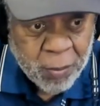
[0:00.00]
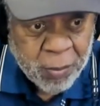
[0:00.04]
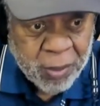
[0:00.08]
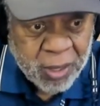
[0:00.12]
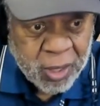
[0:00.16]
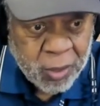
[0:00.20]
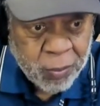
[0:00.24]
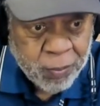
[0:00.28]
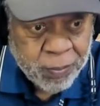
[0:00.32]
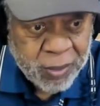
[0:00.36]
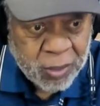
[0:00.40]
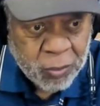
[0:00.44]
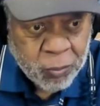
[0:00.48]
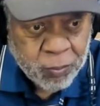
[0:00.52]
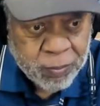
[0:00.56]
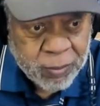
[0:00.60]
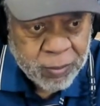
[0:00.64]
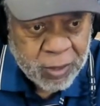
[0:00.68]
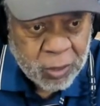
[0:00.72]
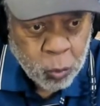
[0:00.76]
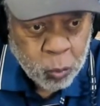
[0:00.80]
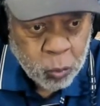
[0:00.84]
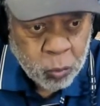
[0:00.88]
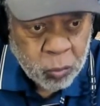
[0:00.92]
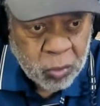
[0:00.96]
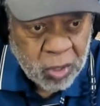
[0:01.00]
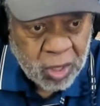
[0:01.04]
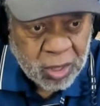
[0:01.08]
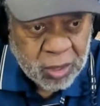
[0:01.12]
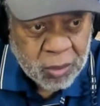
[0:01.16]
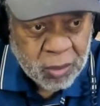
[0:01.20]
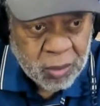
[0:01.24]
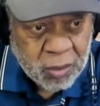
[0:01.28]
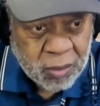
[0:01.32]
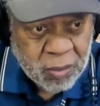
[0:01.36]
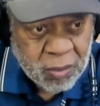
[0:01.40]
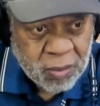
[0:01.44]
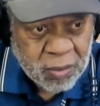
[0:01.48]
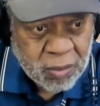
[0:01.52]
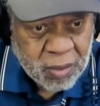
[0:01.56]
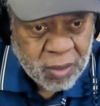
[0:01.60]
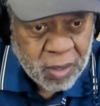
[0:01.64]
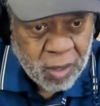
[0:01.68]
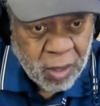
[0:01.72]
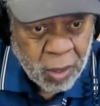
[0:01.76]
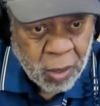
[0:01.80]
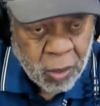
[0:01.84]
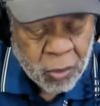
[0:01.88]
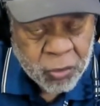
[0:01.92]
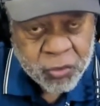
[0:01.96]
But it, but but what
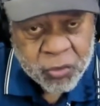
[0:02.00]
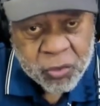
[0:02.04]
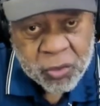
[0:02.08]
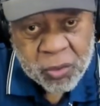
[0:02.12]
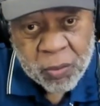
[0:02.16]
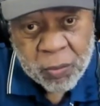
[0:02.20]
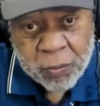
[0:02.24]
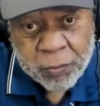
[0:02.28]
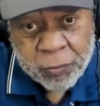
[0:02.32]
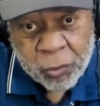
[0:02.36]
caused